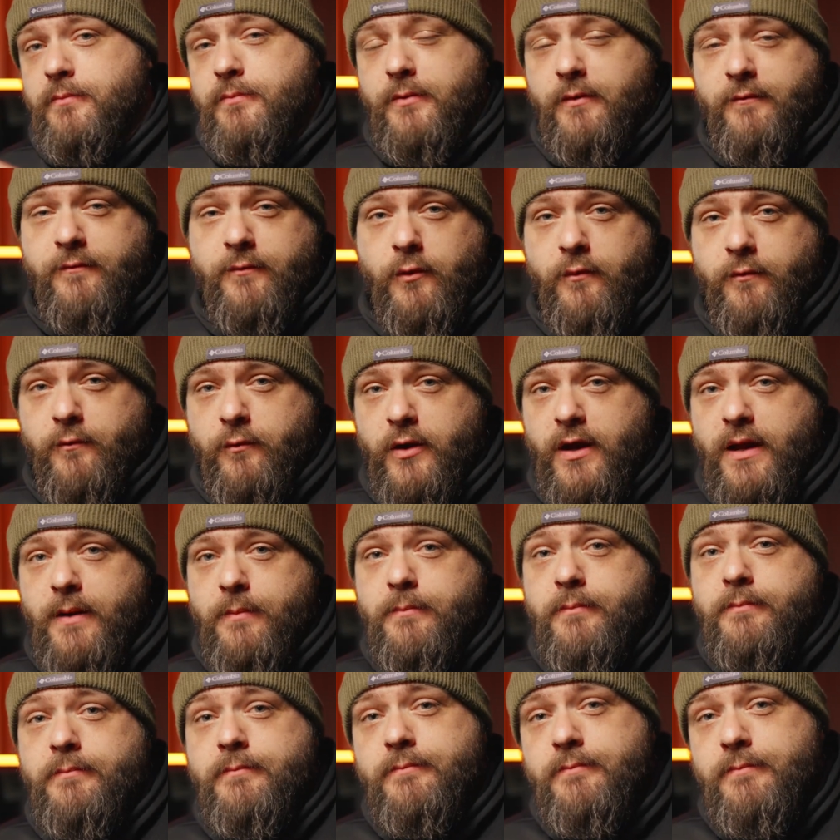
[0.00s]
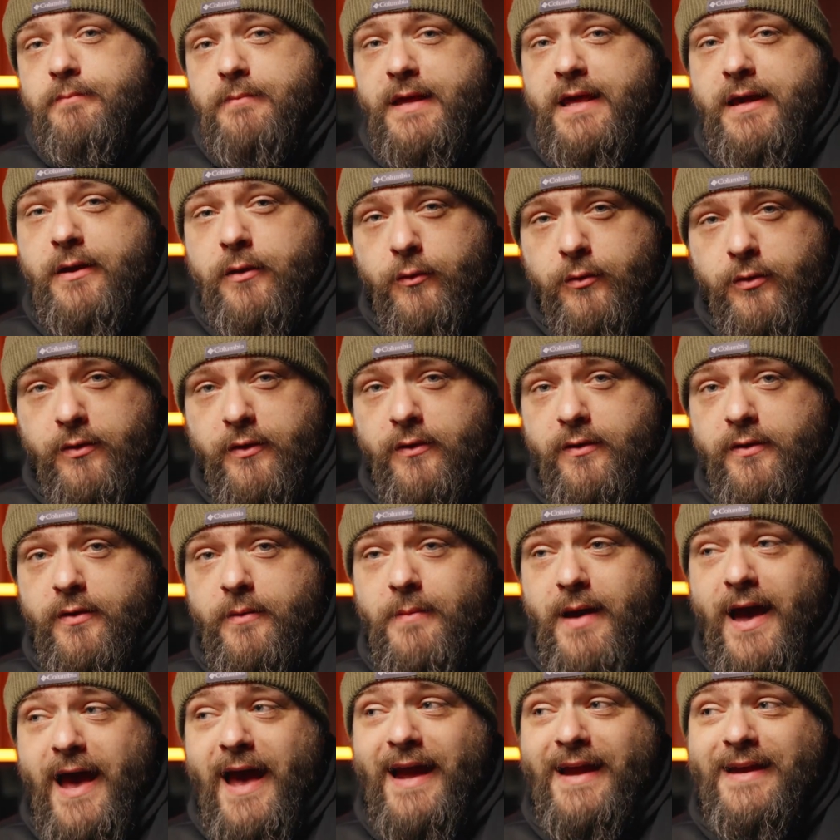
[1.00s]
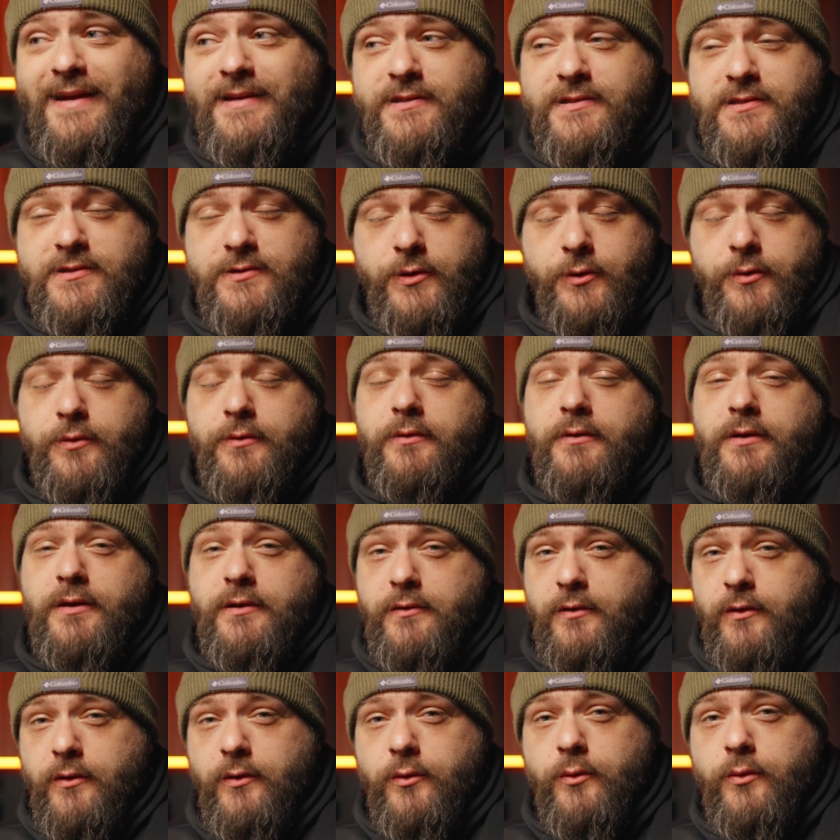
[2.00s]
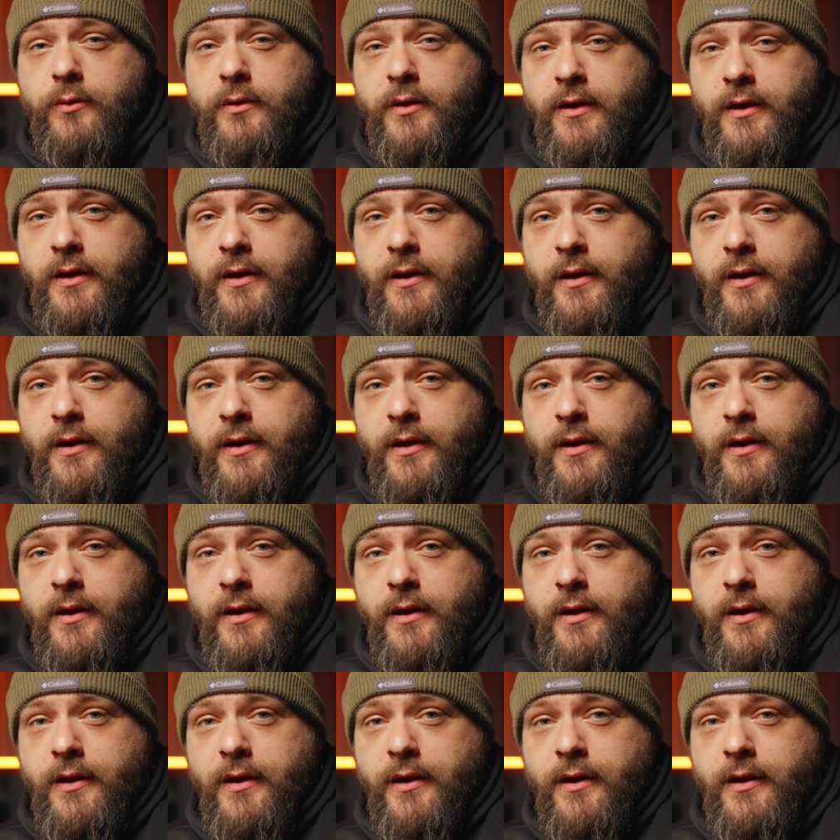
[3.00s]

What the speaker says: full frame ecosystem? I certainly do.